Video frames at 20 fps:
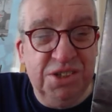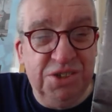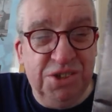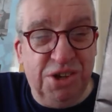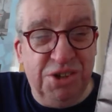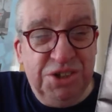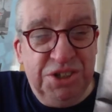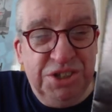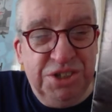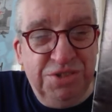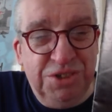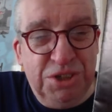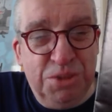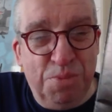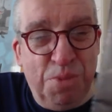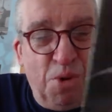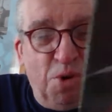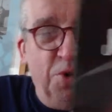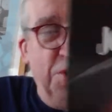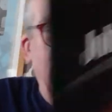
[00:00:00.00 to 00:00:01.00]
dodgy youth
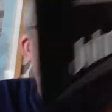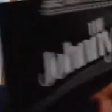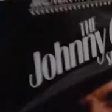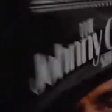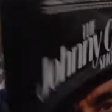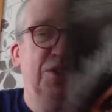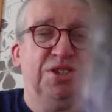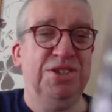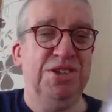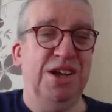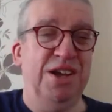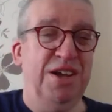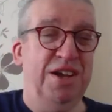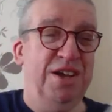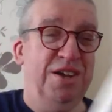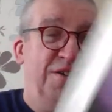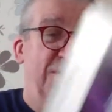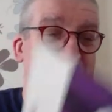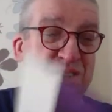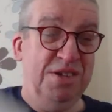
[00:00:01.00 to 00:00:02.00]
support acts.
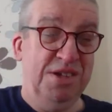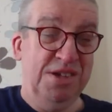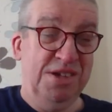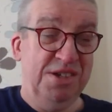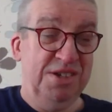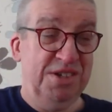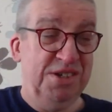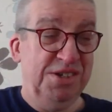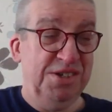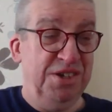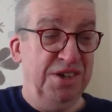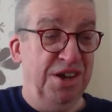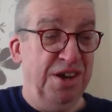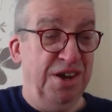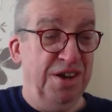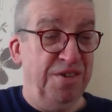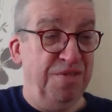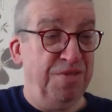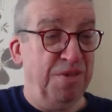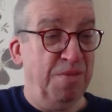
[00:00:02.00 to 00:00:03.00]

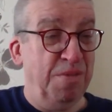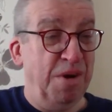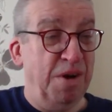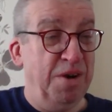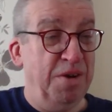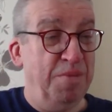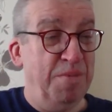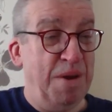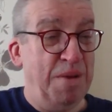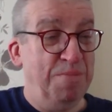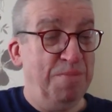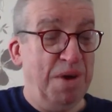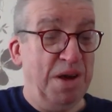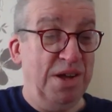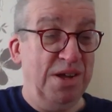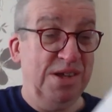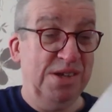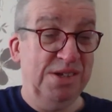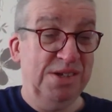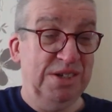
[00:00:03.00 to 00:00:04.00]
Yeah, from what I remember.